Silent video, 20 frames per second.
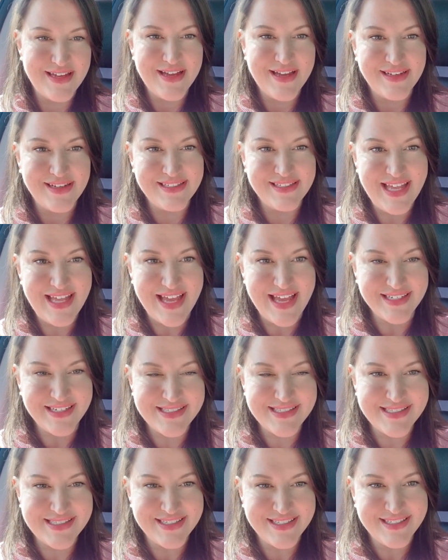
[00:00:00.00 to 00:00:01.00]

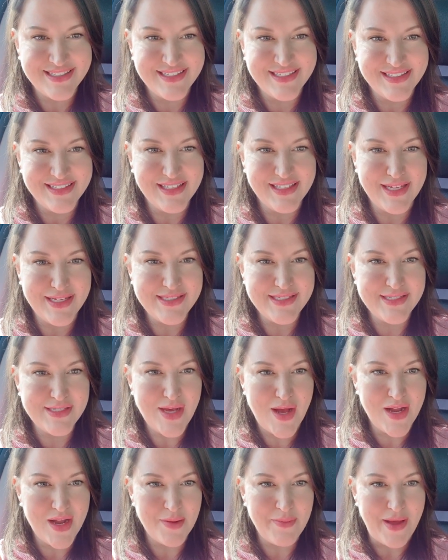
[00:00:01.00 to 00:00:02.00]
Next, let's
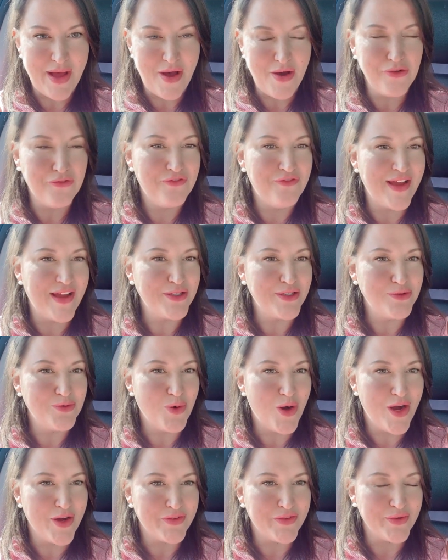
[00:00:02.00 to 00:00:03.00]
talk about final
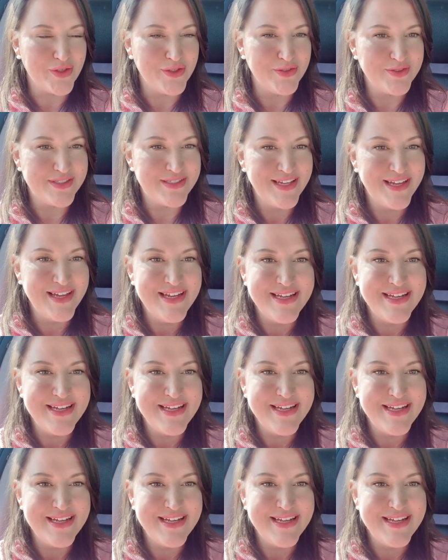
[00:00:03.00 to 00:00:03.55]
walkthroughs.